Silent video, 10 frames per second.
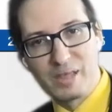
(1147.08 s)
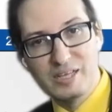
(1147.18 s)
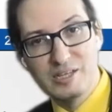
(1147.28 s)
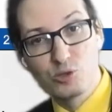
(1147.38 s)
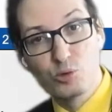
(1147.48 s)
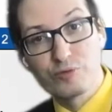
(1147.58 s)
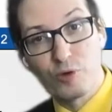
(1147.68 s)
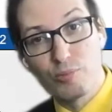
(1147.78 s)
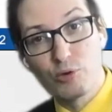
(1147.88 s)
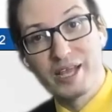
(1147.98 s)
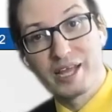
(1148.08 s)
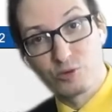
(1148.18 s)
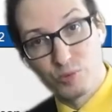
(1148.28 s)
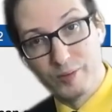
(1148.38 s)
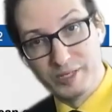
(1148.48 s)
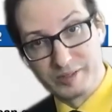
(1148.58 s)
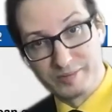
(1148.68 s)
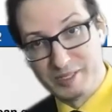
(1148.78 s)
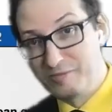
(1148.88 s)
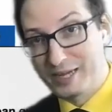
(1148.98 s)
is good for Boolean queries.
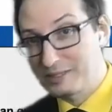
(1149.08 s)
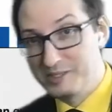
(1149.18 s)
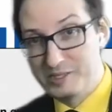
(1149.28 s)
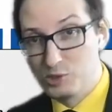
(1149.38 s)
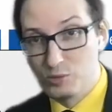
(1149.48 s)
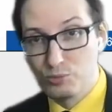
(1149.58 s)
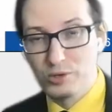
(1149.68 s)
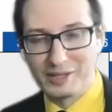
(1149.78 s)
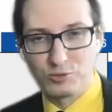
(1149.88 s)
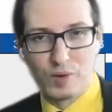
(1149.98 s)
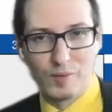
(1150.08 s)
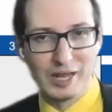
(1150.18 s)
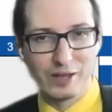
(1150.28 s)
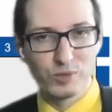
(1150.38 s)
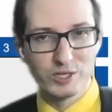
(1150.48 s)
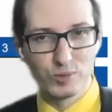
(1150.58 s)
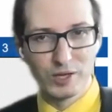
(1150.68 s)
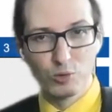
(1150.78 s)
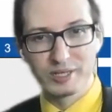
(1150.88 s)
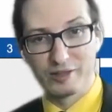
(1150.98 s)
In fact, this is the Boolean query language we
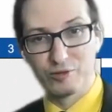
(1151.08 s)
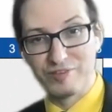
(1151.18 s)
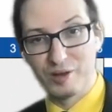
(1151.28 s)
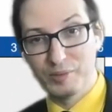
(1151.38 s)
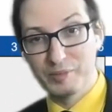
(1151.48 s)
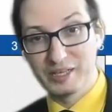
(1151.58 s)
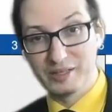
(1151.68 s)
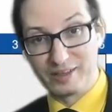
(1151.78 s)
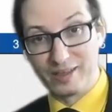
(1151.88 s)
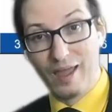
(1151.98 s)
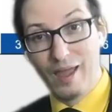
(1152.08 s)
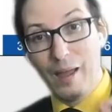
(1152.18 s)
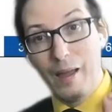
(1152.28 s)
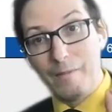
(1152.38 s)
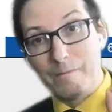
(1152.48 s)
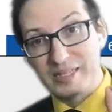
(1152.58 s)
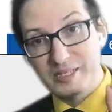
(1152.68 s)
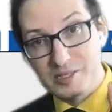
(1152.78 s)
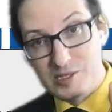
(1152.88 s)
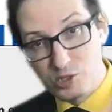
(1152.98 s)
looked at the very beginning. But
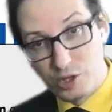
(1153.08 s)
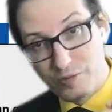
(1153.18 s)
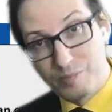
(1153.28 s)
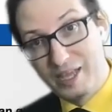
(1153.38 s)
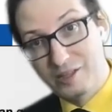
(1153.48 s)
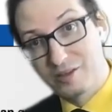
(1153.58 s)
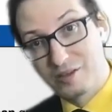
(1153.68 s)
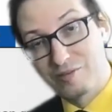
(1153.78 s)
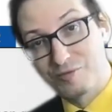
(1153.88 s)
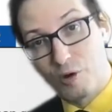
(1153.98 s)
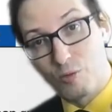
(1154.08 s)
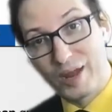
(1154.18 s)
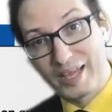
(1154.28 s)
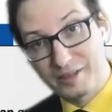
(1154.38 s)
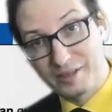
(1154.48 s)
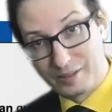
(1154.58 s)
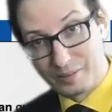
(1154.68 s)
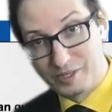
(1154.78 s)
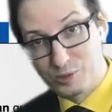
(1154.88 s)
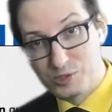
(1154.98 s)
it is not made for ranking,
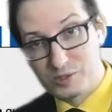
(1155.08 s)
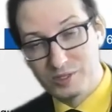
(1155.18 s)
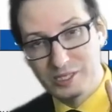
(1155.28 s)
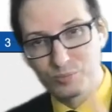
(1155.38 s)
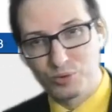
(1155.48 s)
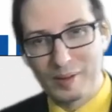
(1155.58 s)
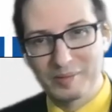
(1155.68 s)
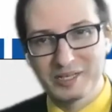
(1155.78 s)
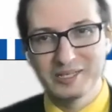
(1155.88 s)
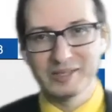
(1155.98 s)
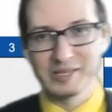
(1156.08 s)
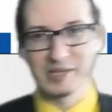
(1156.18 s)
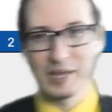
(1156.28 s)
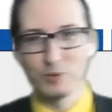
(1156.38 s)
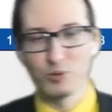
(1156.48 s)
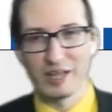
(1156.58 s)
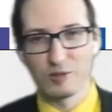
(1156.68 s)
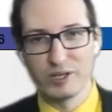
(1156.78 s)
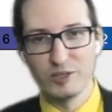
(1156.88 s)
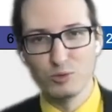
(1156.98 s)
because it probably didn't escape you that
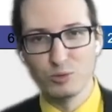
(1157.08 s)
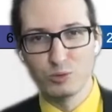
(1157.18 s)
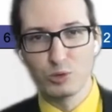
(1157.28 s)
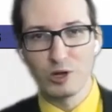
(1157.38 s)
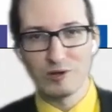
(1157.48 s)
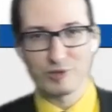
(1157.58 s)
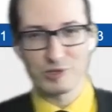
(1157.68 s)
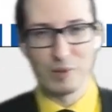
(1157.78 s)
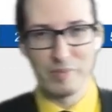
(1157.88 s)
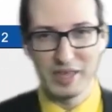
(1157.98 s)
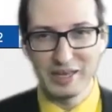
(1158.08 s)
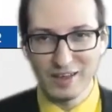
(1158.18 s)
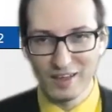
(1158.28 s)
when you Google for something,